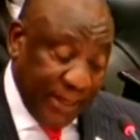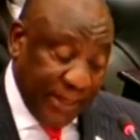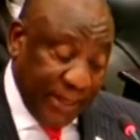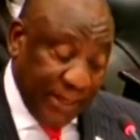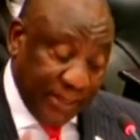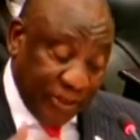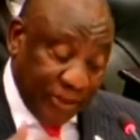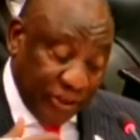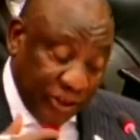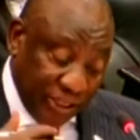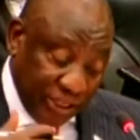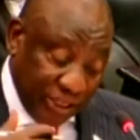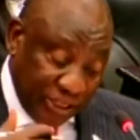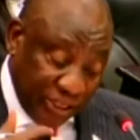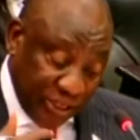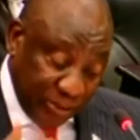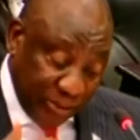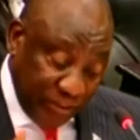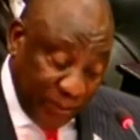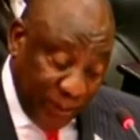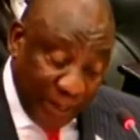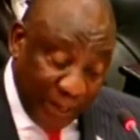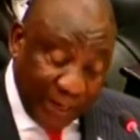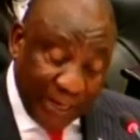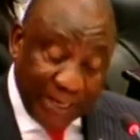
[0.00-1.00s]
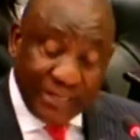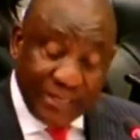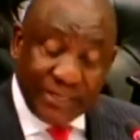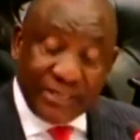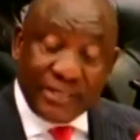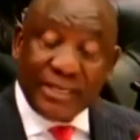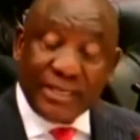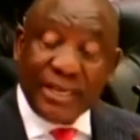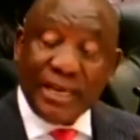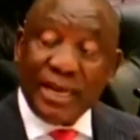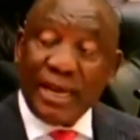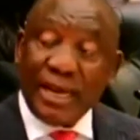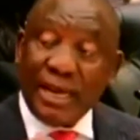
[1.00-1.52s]
And the
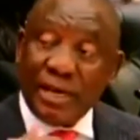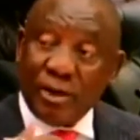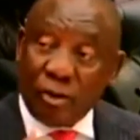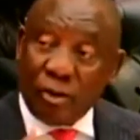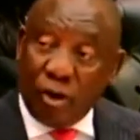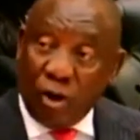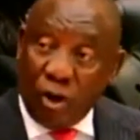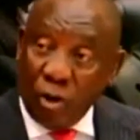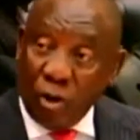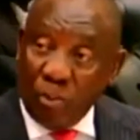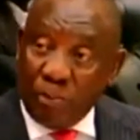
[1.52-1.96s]
transparency and